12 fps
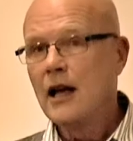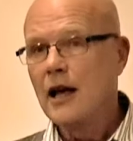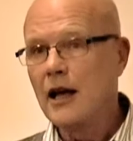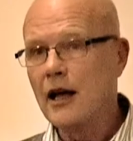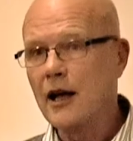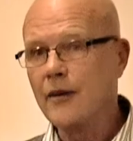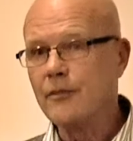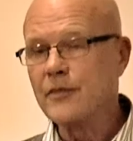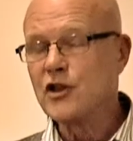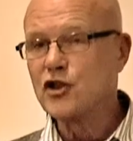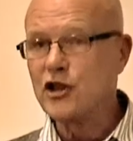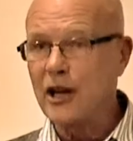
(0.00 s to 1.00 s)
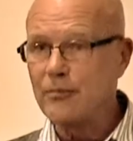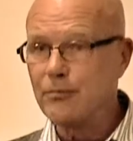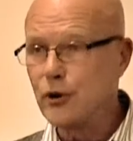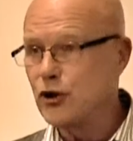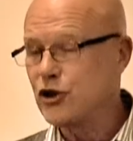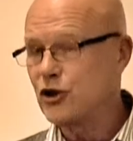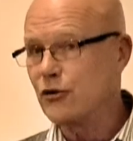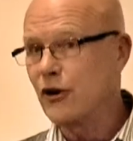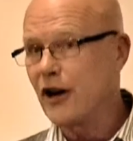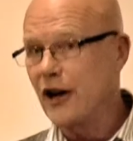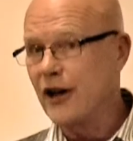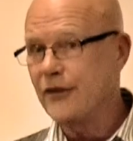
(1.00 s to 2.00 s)
9/11, Jeb Bush
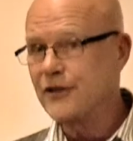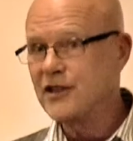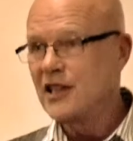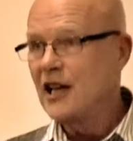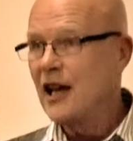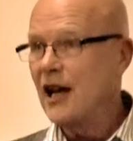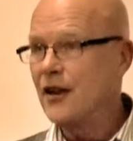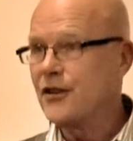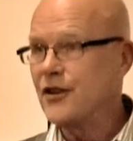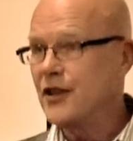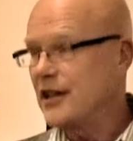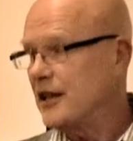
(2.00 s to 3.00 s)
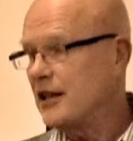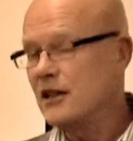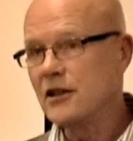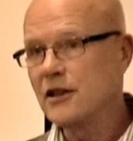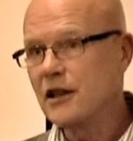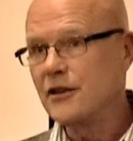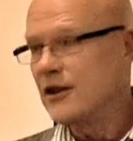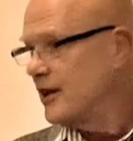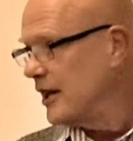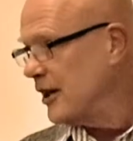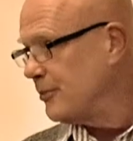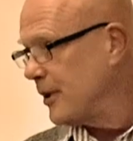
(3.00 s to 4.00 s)
arrived at the
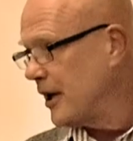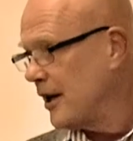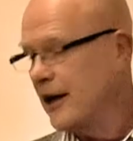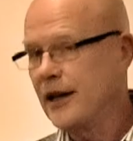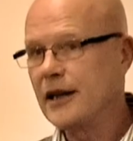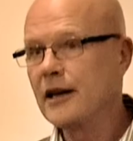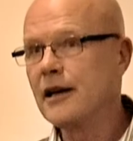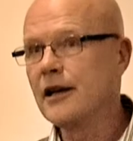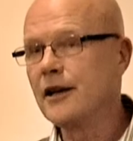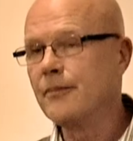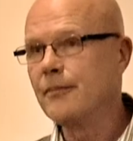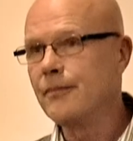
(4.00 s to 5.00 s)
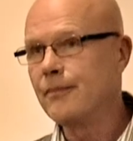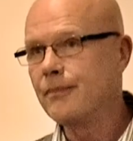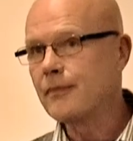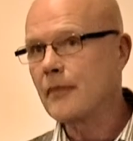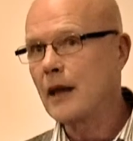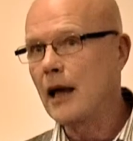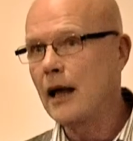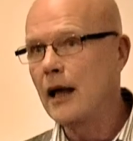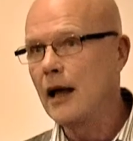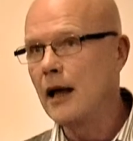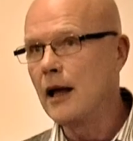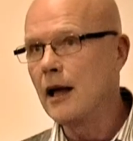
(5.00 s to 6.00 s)
nearby,
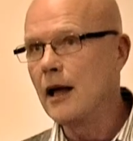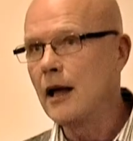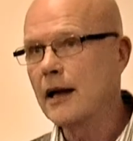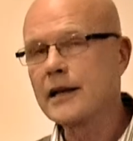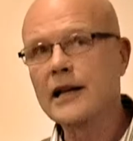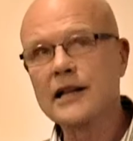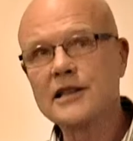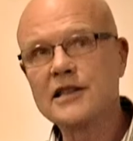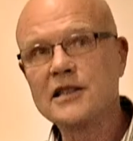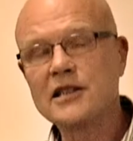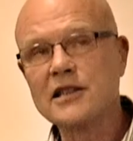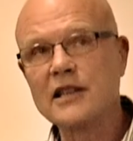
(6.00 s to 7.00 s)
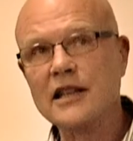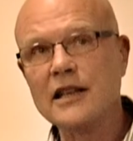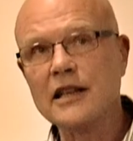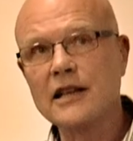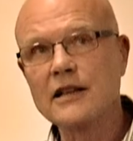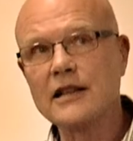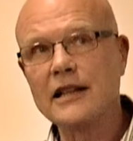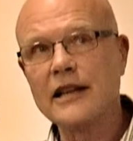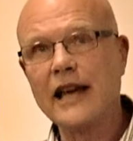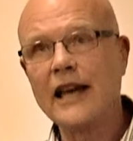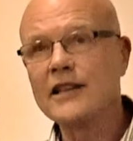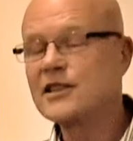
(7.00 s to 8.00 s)
I guess, the
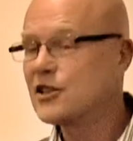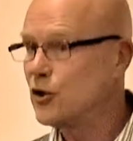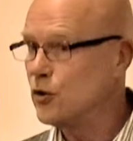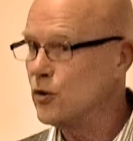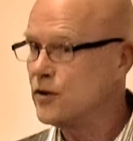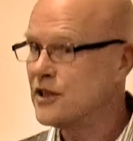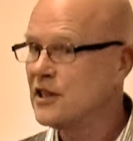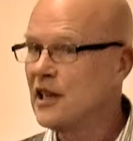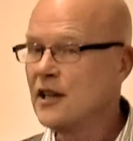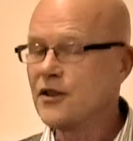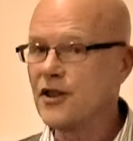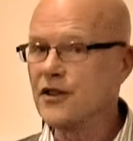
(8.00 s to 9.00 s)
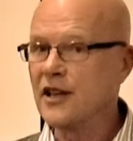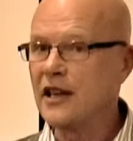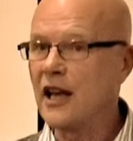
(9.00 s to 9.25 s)
air schools that the